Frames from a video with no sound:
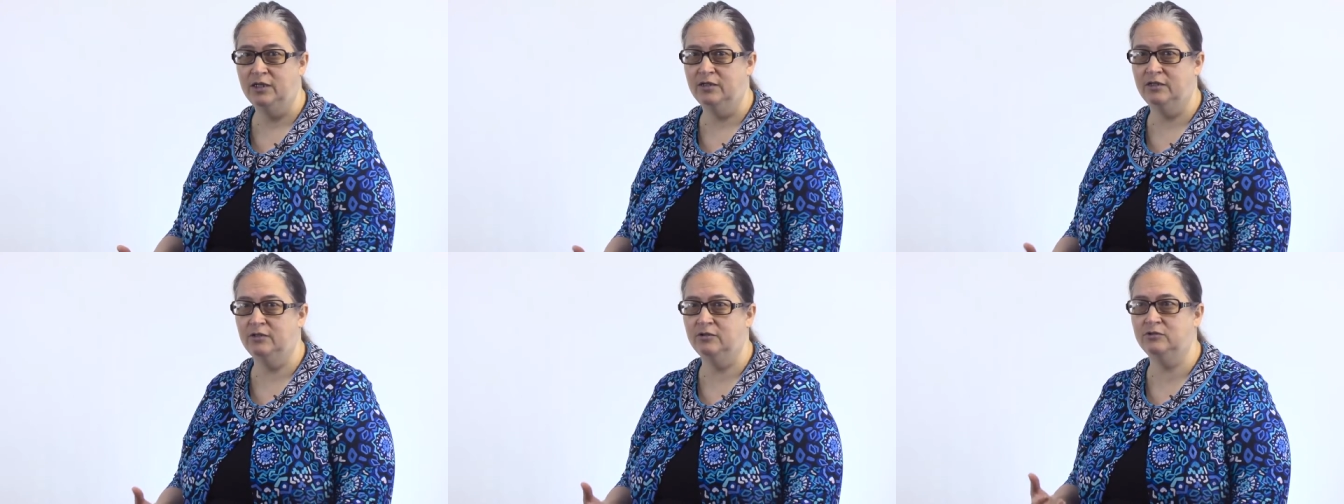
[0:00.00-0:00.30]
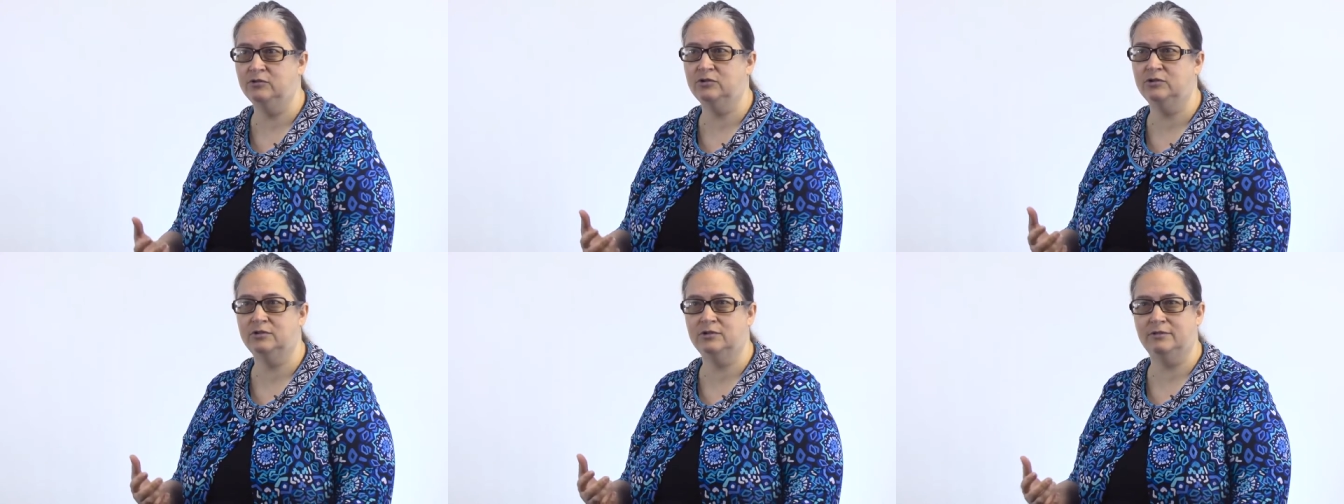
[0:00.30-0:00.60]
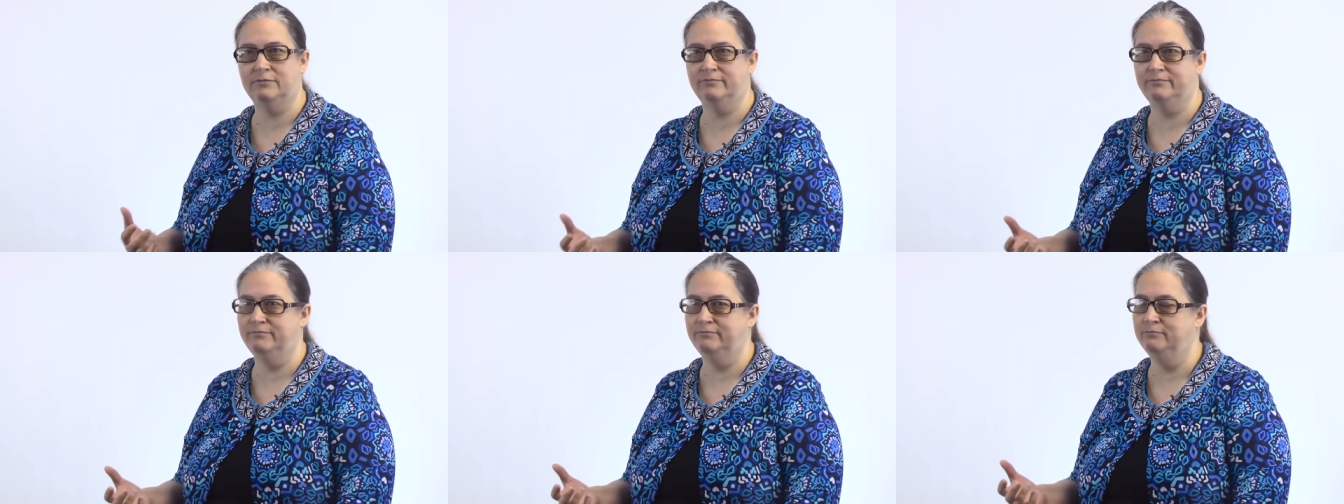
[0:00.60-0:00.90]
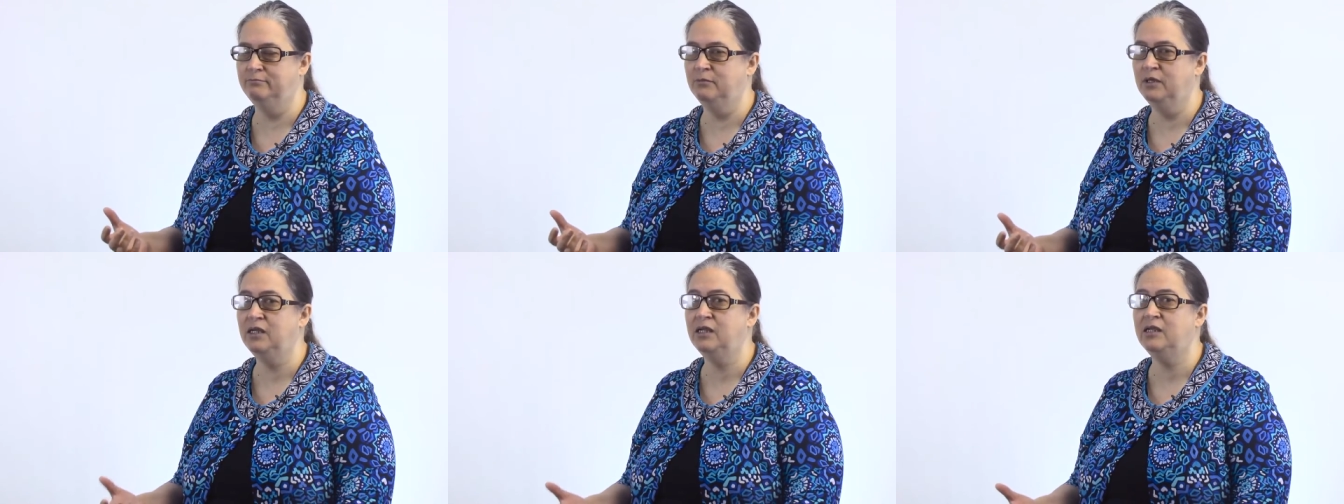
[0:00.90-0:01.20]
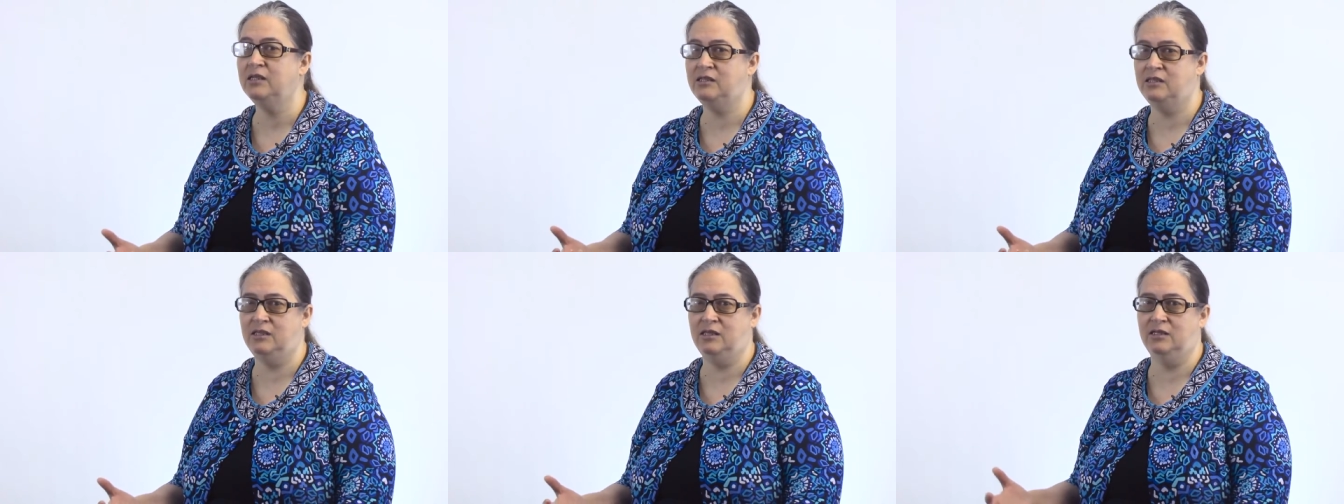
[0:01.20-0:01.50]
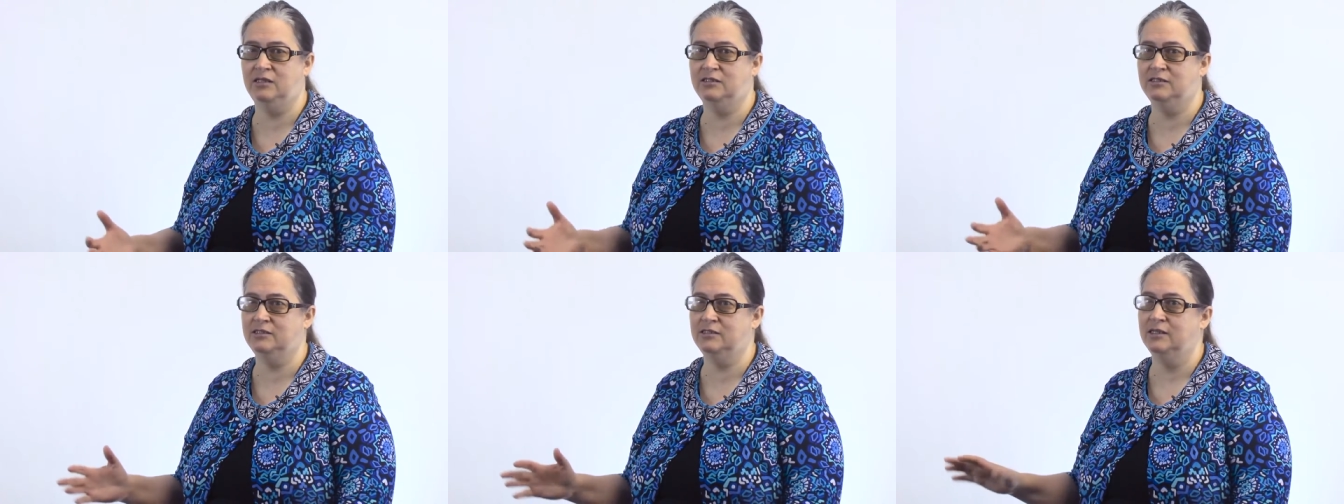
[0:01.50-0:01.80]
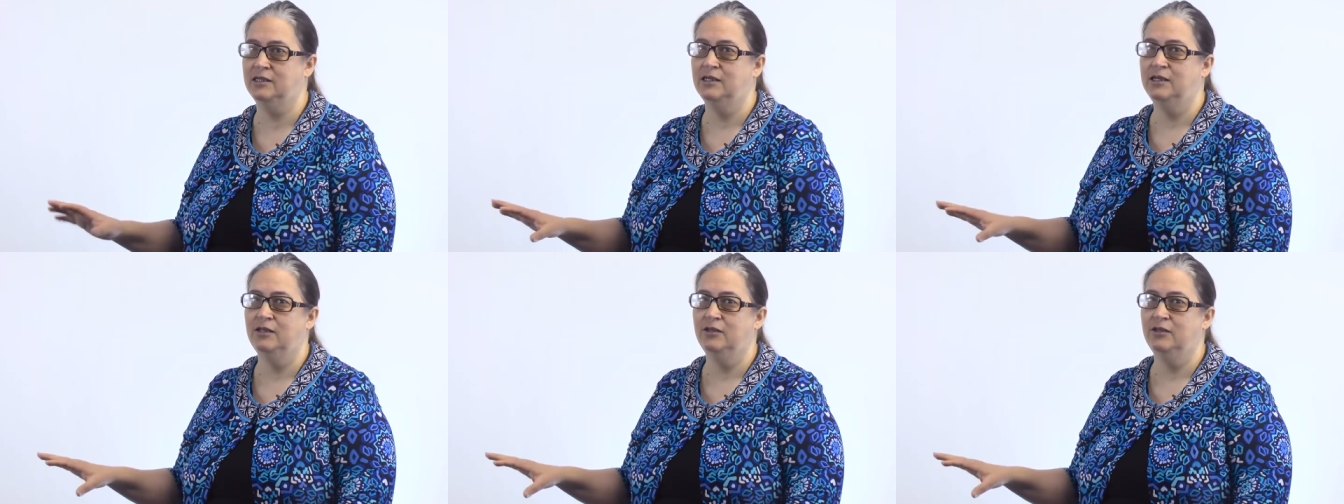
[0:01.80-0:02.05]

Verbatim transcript: There's many things